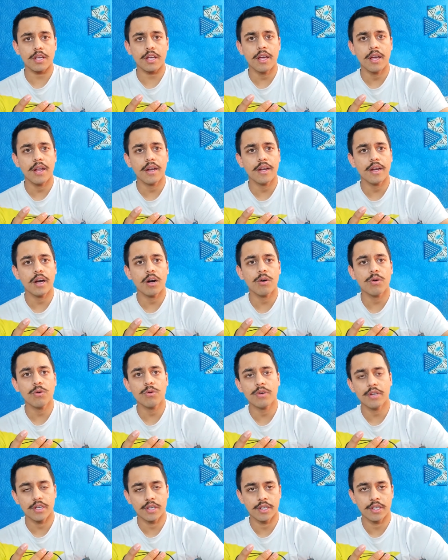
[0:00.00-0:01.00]
And
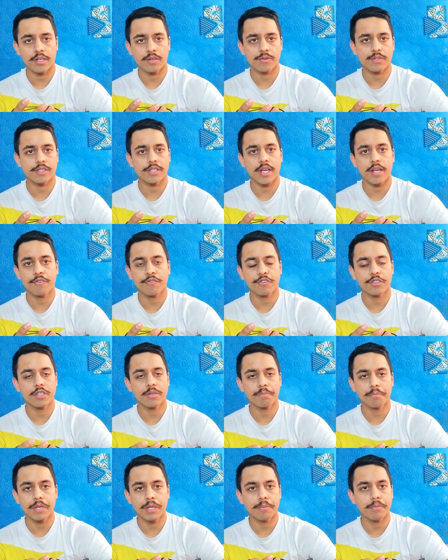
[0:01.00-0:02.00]
now it was time for the
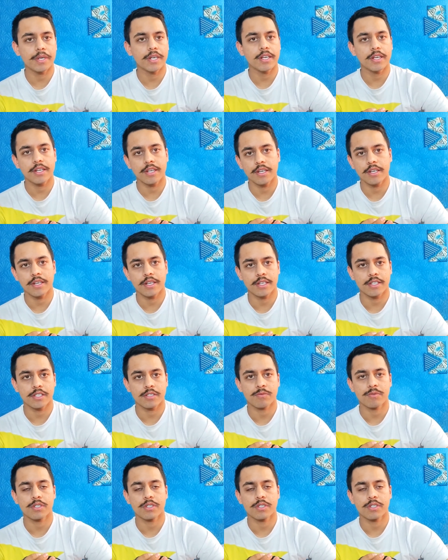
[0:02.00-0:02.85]
PPDT test,